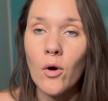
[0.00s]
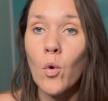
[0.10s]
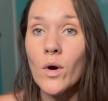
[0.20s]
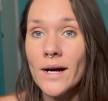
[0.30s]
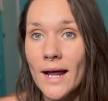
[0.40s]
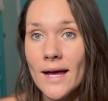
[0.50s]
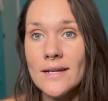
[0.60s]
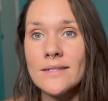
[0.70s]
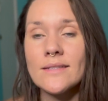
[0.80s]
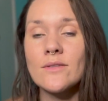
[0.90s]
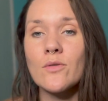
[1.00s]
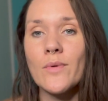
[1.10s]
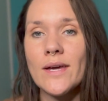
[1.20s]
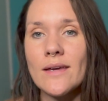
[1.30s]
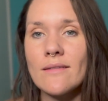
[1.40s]
organize the
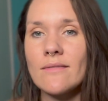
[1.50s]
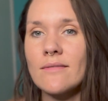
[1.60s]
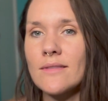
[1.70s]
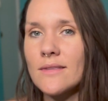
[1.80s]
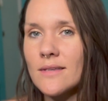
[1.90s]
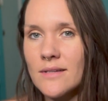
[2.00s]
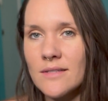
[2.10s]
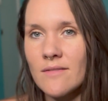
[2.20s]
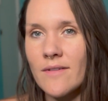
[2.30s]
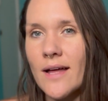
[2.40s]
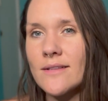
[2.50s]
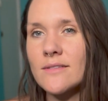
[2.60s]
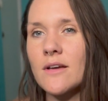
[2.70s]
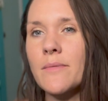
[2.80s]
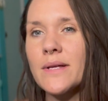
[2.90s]
way these
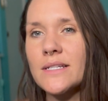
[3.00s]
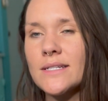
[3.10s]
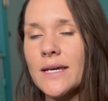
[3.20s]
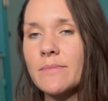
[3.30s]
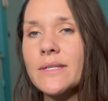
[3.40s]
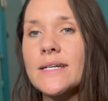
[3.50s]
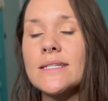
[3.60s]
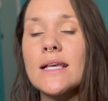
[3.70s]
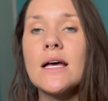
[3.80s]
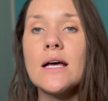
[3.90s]
events are meant to take place,